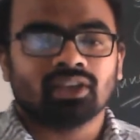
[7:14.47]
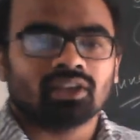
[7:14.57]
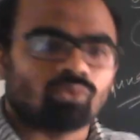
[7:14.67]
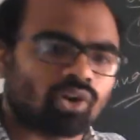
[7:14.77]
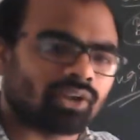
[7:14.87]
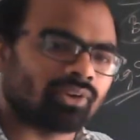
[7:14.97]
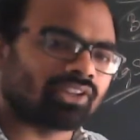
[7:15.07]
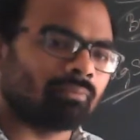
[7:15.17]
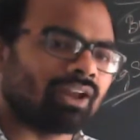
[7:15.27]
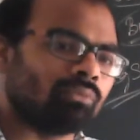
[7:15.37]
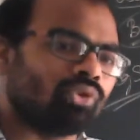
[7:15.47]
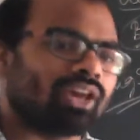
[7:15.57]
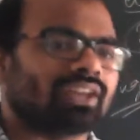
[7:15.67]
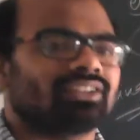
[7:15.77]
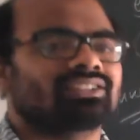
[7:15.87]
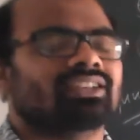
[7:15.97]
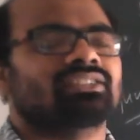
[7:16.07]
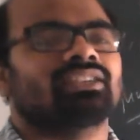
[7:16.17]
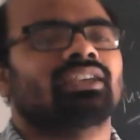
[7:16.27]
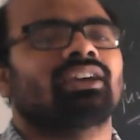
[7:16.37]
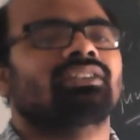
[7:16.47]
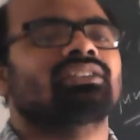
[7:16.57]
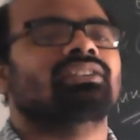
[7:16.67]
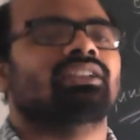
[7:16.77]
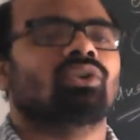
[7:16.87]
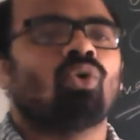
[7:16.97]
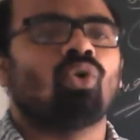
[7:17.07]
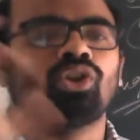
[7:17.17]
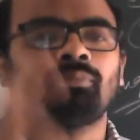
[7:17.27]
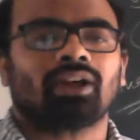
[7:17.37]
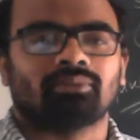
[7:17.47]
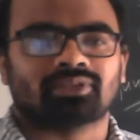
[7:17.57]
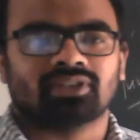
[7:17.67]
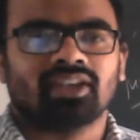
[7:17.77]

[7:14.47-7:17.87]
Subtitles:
Whatever the bulb we are discussing here, these are the old bulbs.